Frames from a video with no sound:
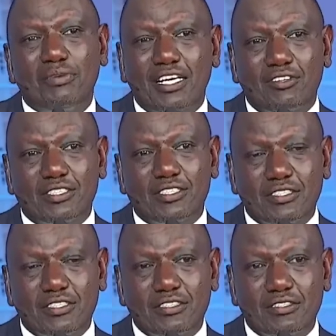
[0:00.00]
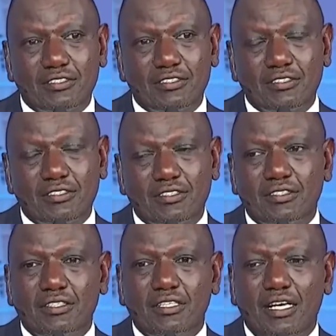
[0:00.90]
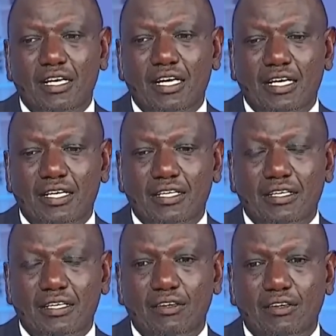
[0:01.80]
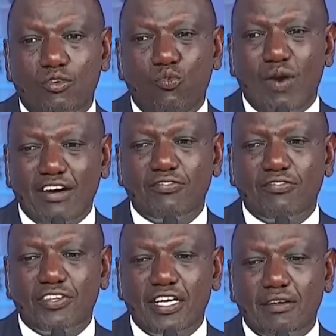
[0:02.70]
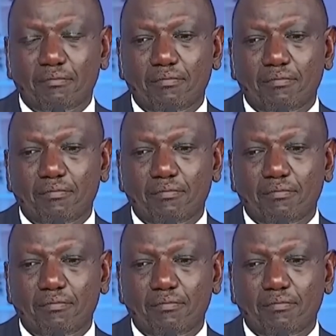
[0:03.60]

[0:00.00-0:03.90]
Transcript: Marakwet. And one of the